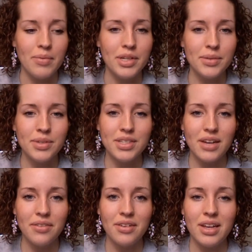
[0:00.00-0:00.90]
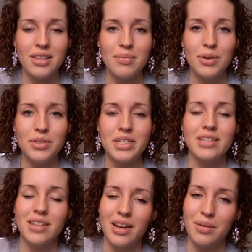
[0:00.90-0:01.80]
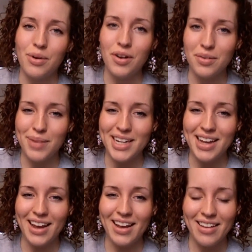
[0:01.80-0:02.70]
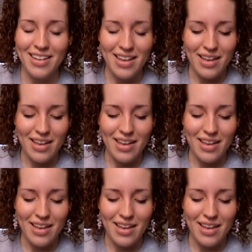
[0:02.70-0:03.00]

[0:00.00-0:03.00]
This was definitely the most exciting part of my day.